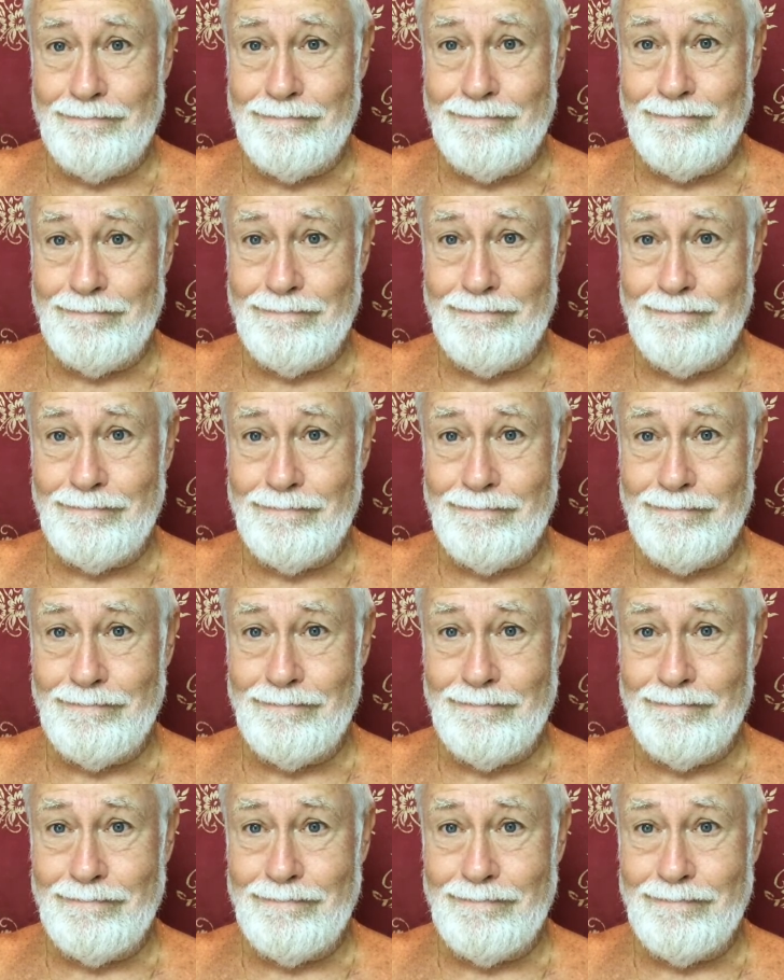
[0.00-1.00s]

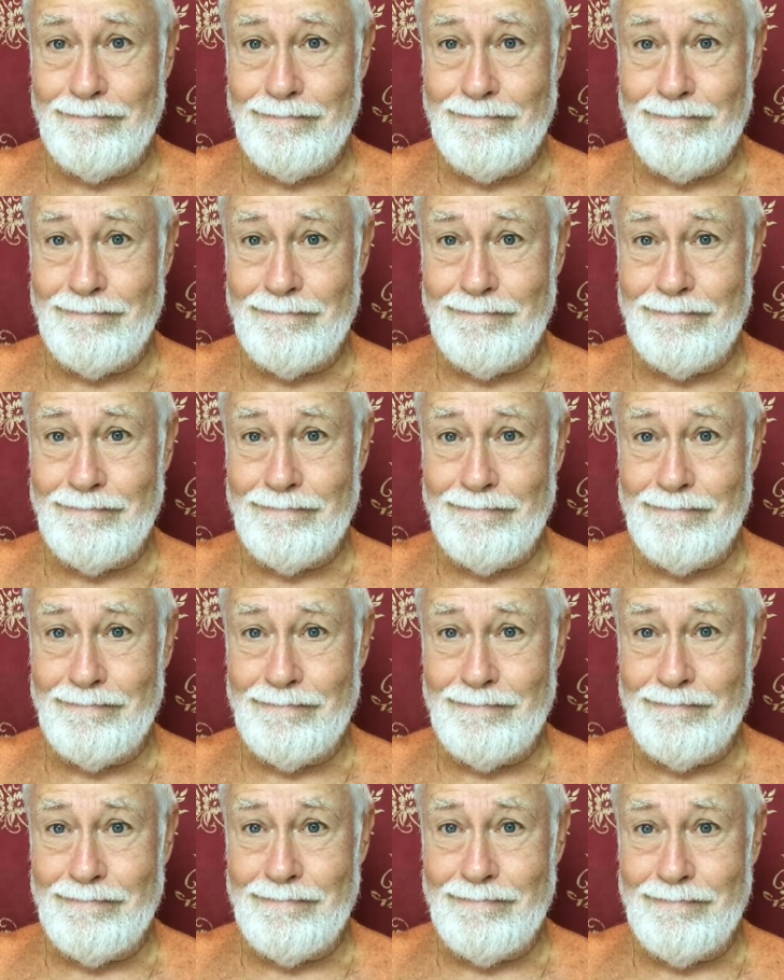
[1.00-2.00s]

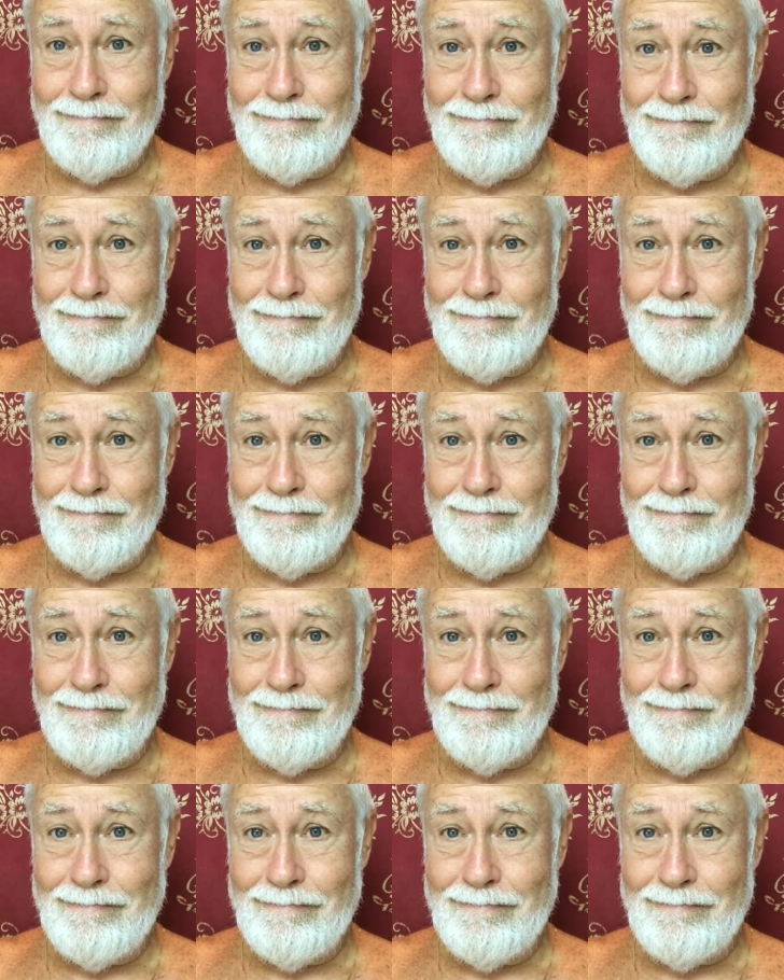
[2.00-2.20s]
Nothing is said.